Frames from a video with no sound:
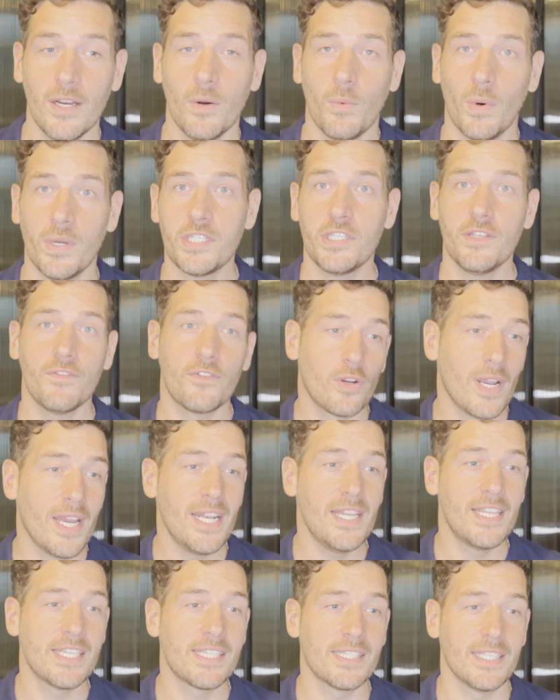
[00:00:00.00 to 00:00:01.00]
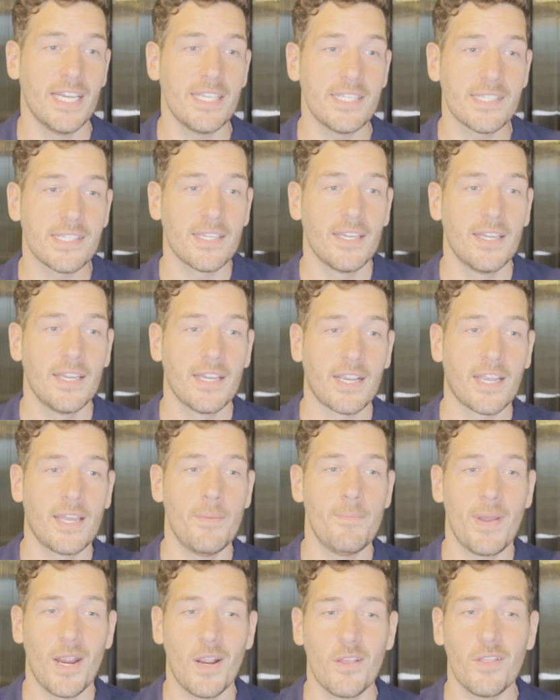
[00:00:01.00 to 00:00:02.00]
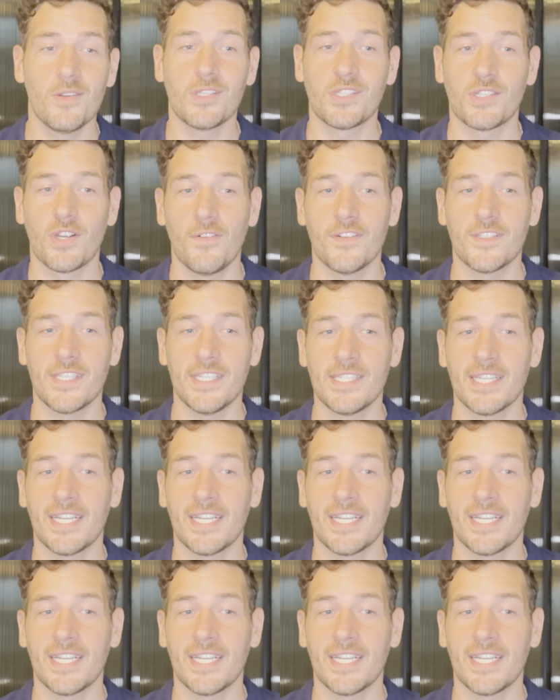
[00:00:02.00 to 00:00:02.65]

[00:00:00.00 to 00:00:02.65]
Once you've created this list, compare those services